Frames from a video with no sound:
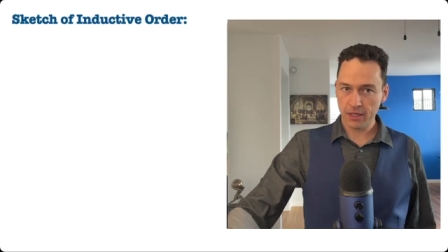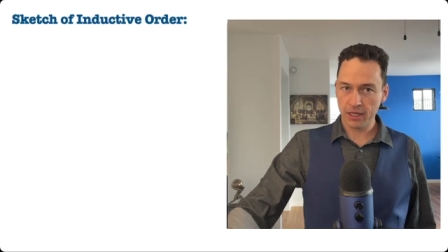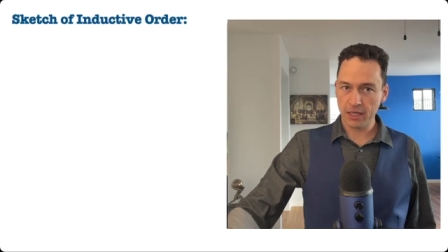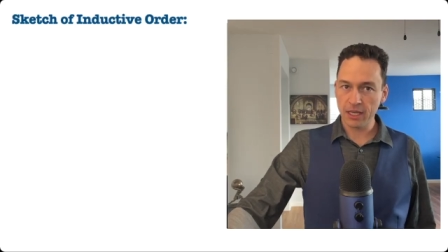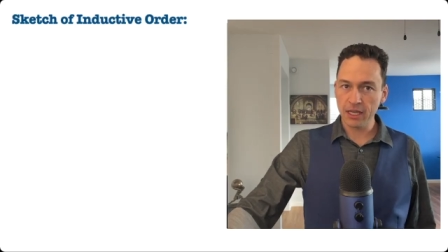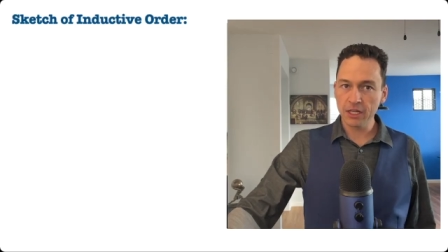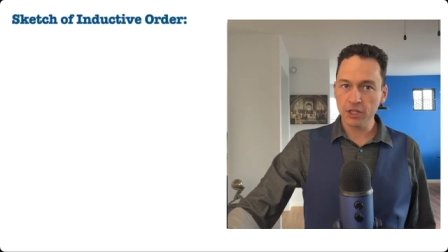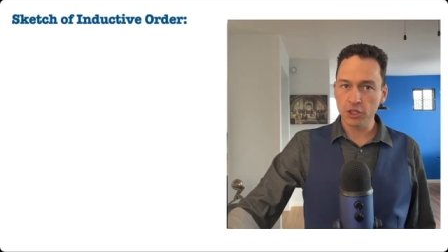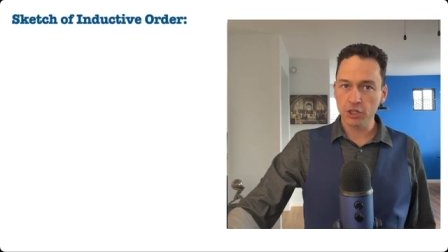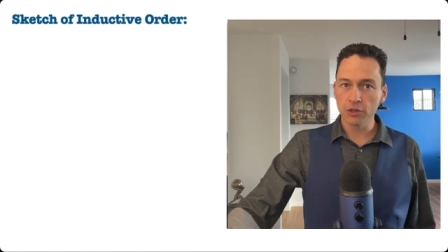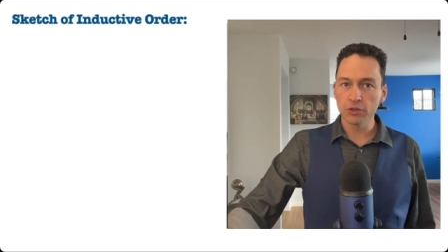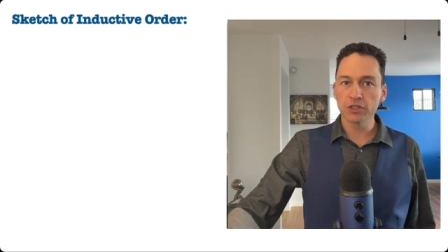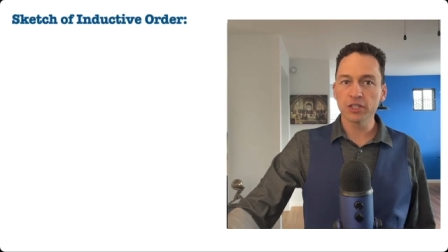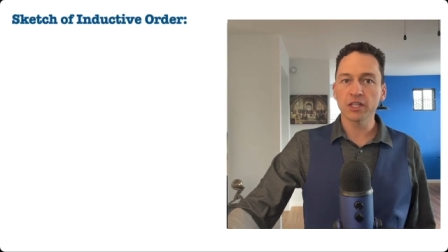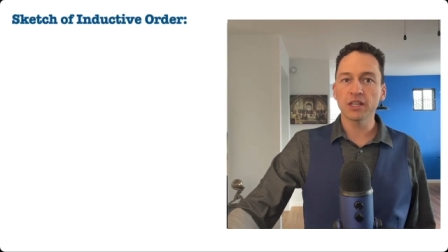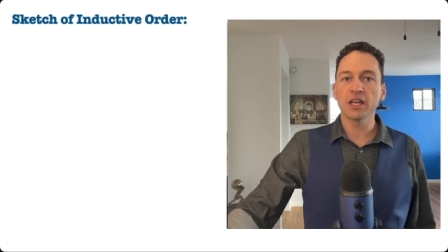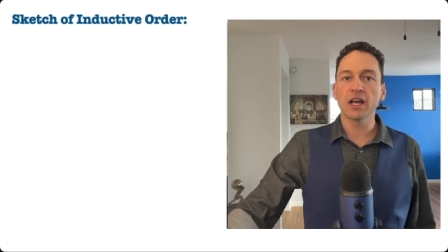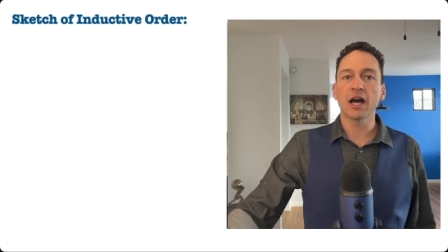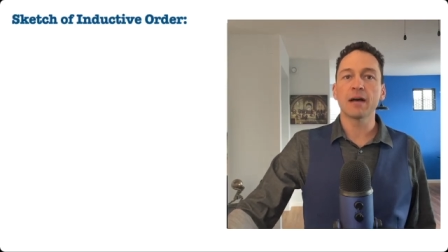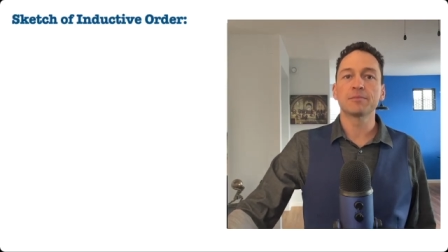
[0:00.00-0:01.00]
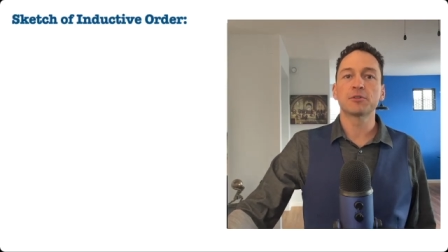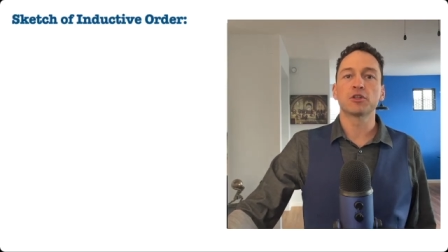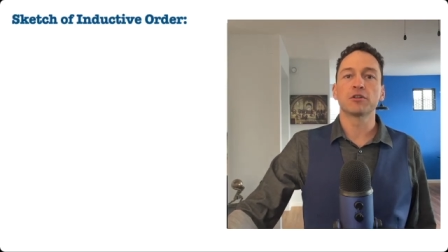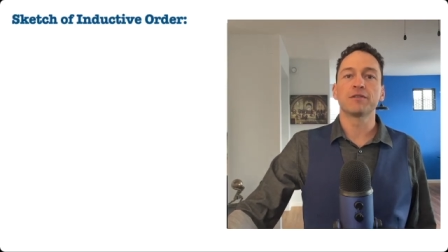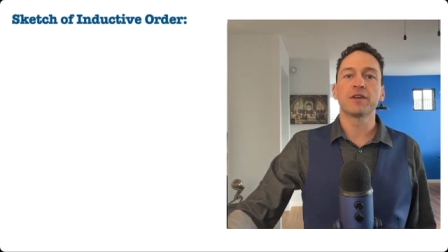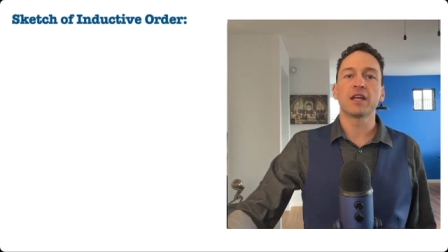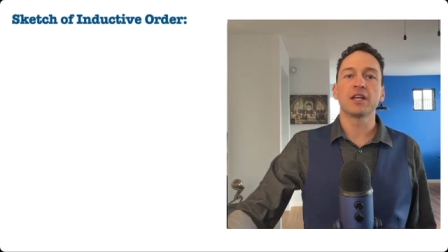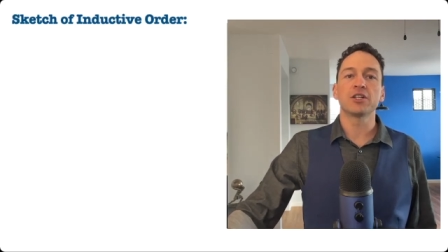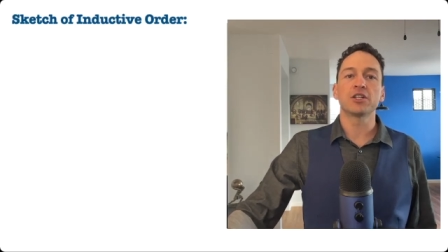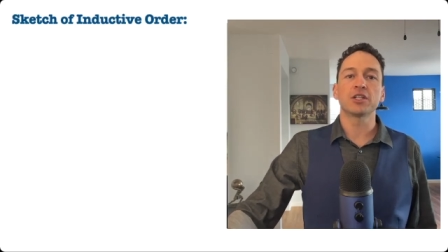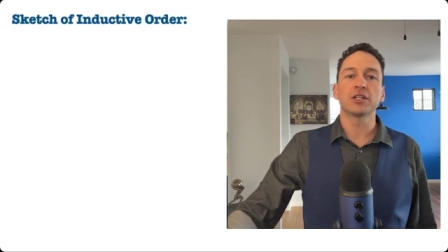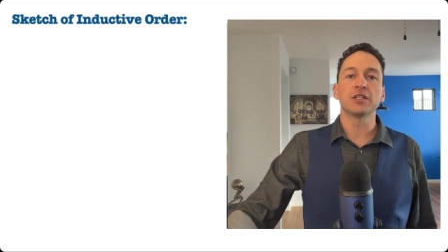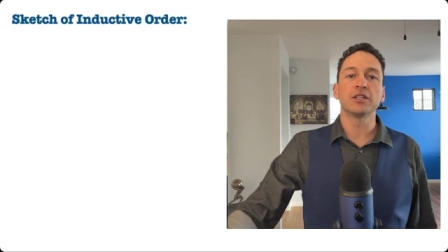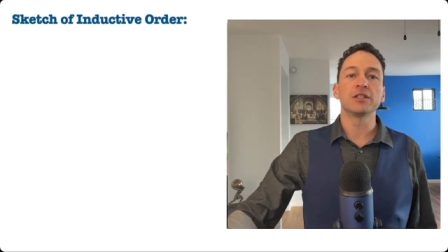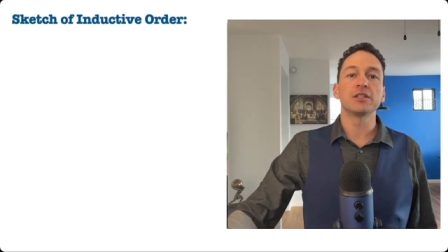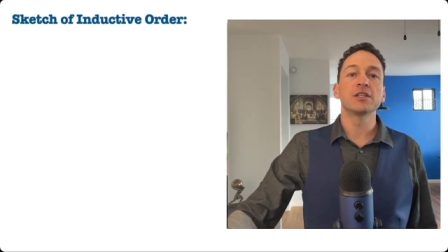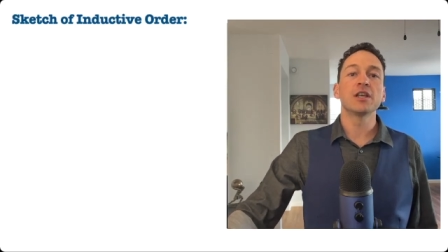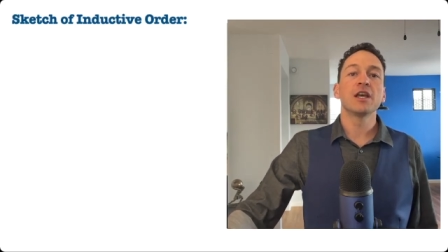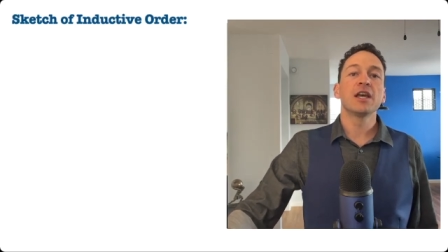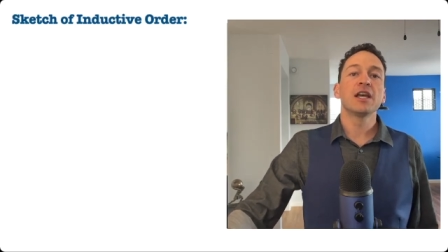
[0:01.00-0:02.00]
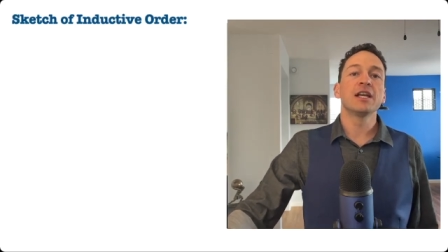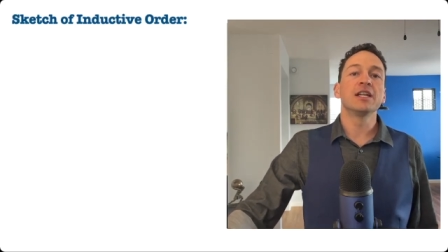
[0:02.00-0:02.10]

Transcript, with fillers: each using the observations